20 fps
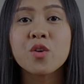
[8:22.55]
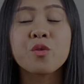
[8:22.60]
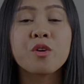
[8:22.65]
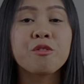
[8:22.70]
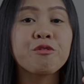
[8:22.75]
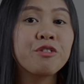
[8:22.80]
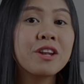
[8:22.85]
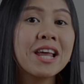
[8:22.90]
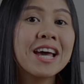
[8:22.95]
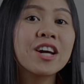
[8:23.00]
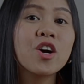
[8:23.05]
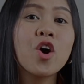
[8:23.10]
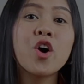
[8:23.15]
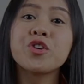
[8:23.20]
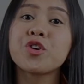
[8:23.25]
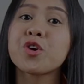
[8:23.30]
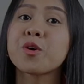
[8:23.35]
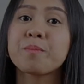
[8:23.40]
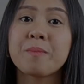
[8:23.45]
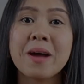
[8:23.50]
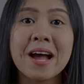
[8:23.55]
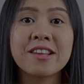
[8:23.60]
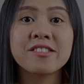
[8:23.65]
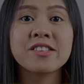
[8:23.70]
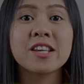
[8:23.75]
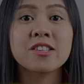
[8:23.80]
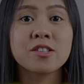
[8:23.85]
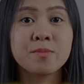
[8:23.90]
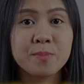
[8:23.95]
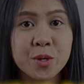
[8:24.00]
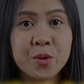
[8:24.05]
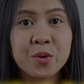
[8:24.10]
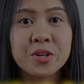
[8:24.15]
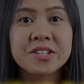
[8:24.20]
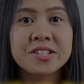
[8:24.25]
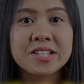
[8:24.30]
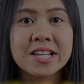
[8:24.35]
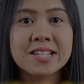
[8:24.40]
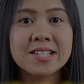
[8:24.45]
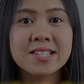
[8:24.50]
Reflect on your past
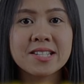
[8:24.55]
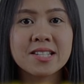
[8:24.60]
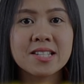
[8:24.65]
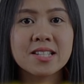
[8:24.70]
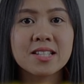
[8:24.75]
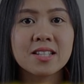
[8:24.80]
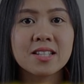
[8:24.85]
experiences.